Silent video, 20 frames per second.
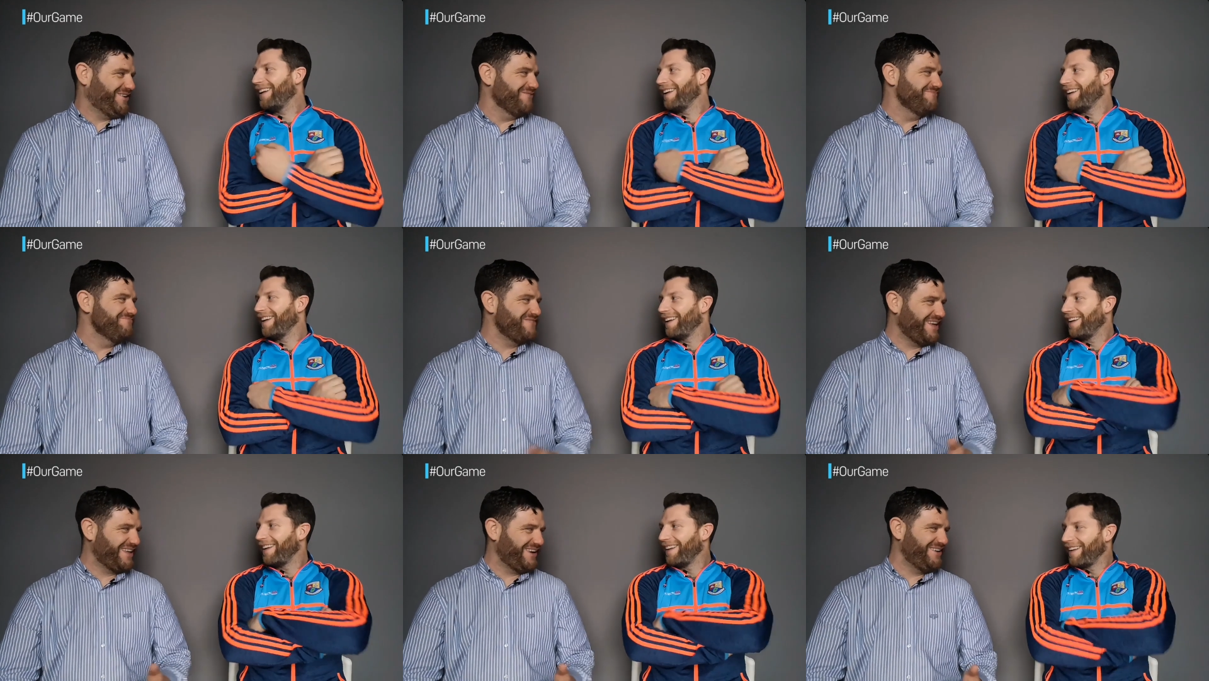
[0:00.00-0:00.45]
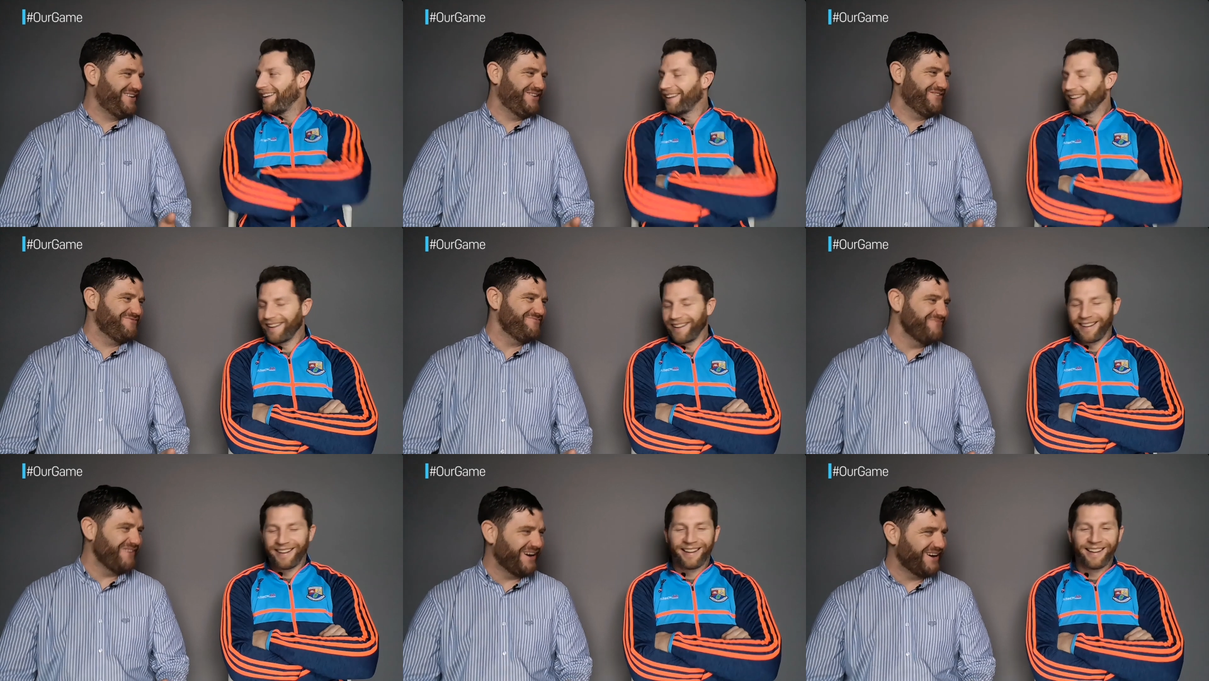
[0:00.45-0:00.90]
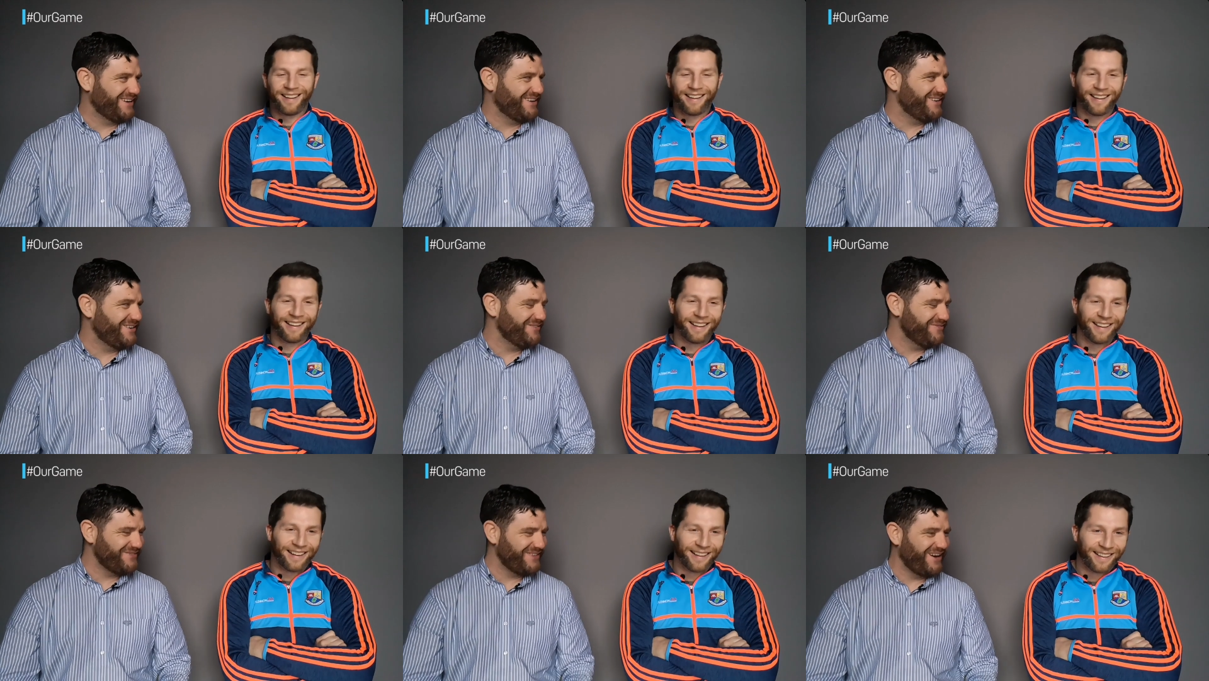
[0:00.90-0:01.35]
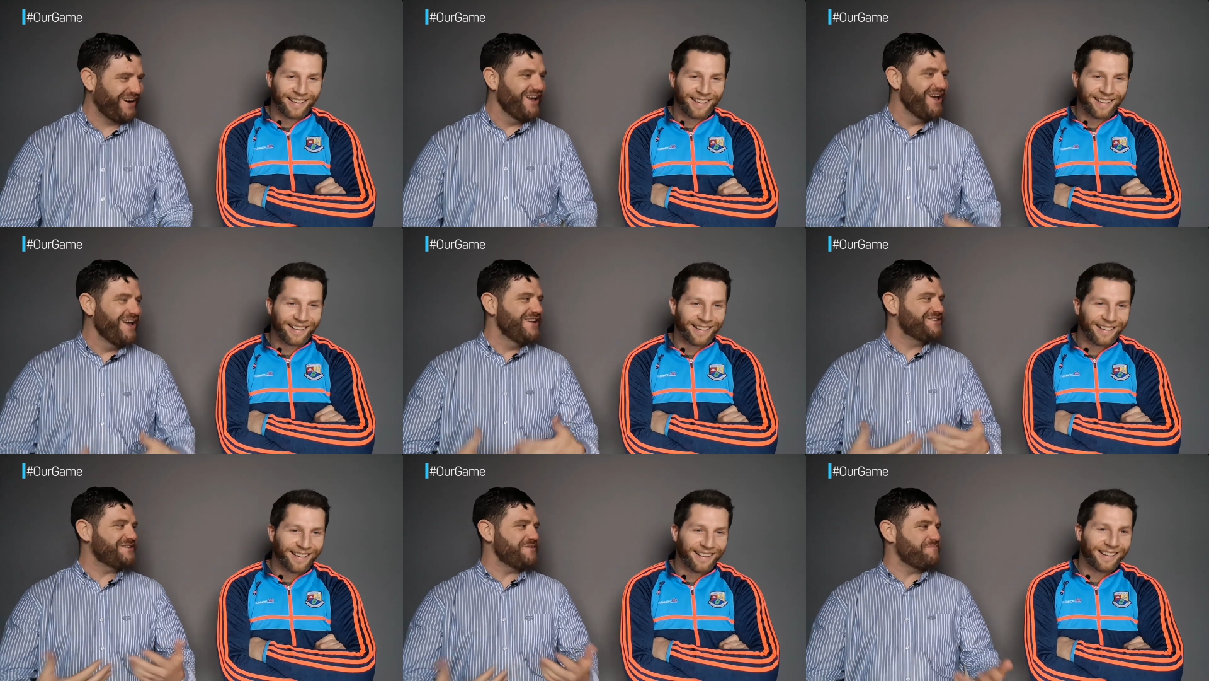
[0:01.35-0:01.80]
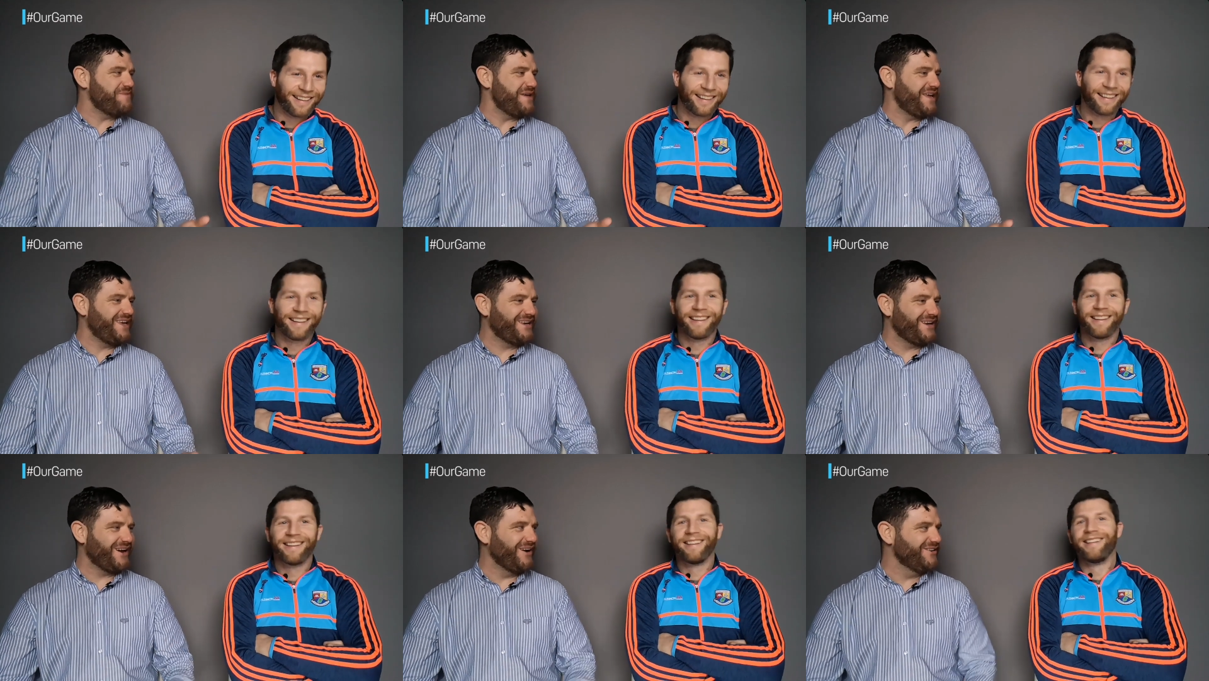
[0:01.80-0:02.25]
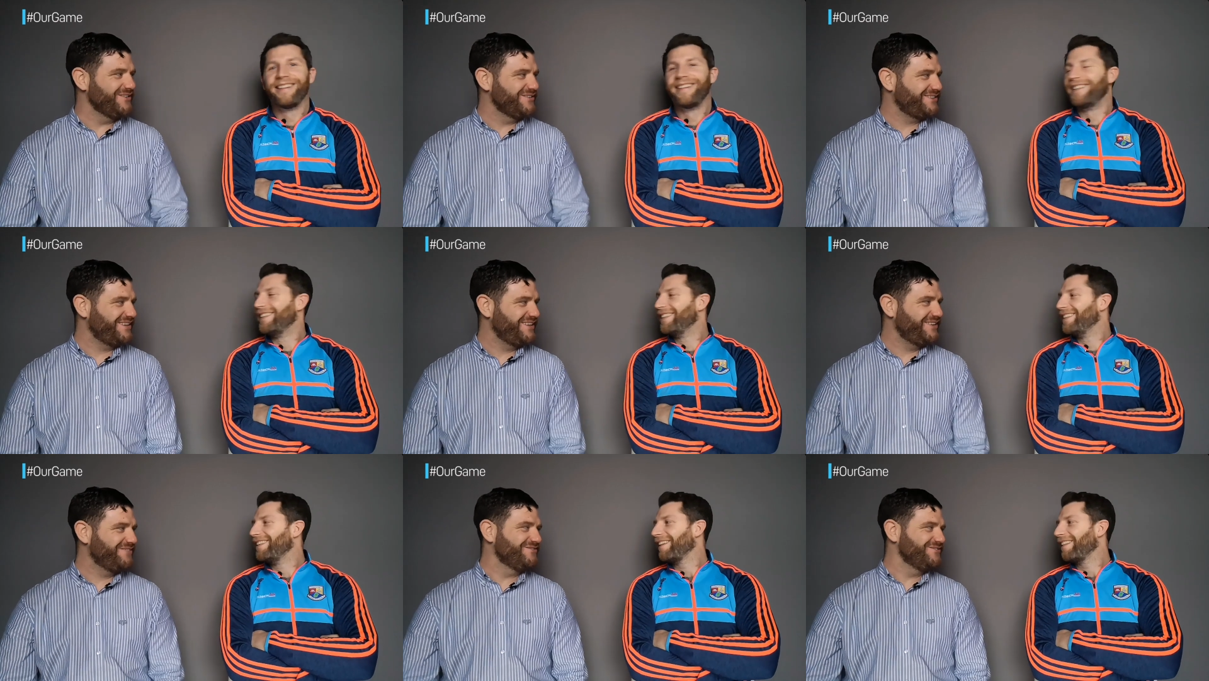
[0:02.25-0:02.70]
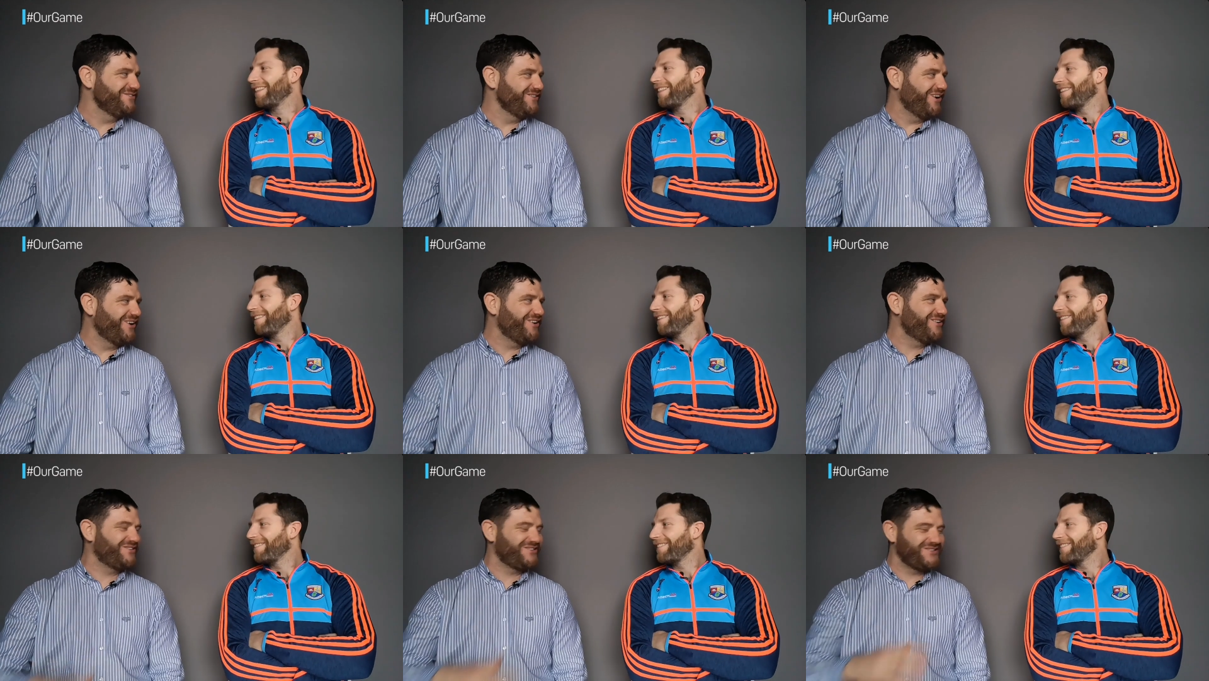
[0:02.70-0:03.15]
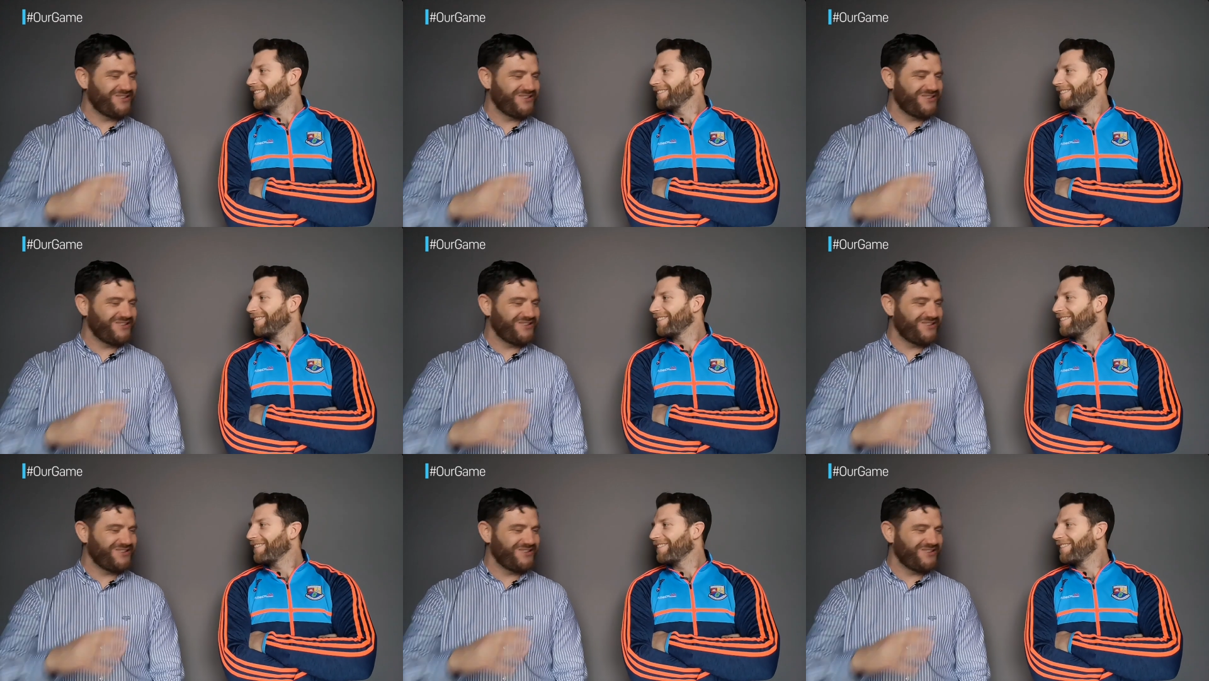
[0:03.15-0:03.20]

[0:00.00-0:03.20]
Speaker 1: competitive market up there. It's a big county of north,